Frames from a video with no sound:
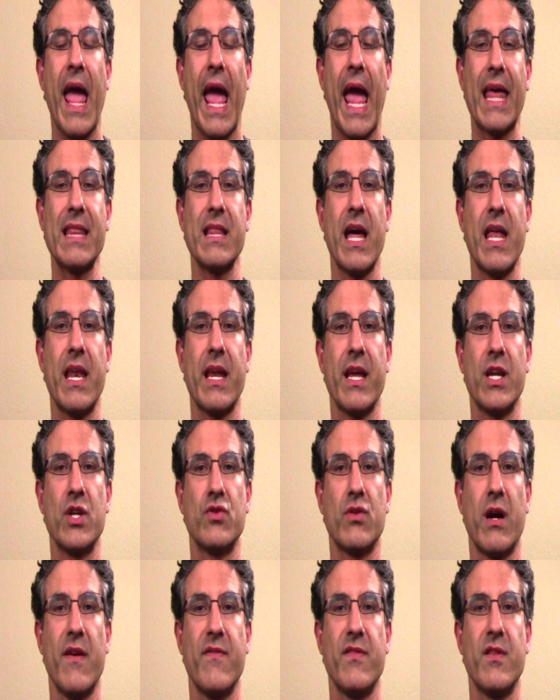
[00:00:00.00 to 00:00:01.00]
and letting it
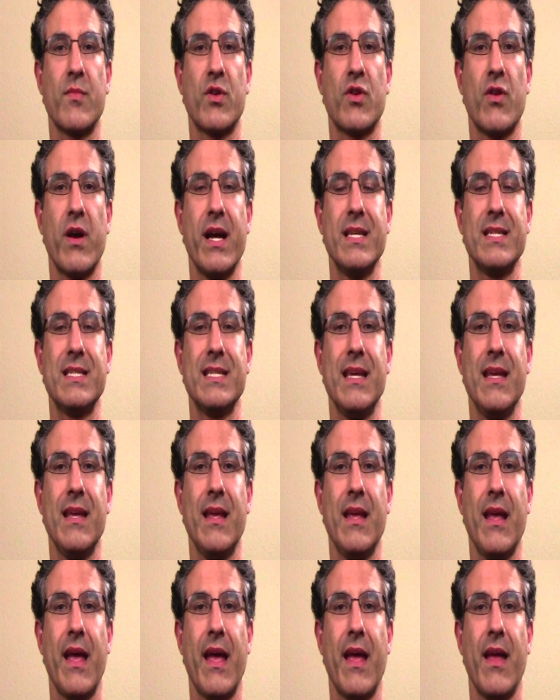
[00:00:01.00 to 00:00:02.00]
drive them
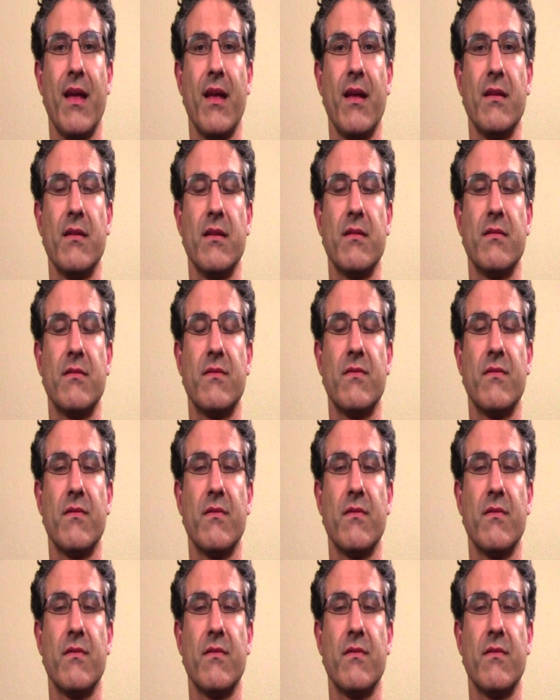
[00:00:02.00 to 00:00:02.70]
crazy and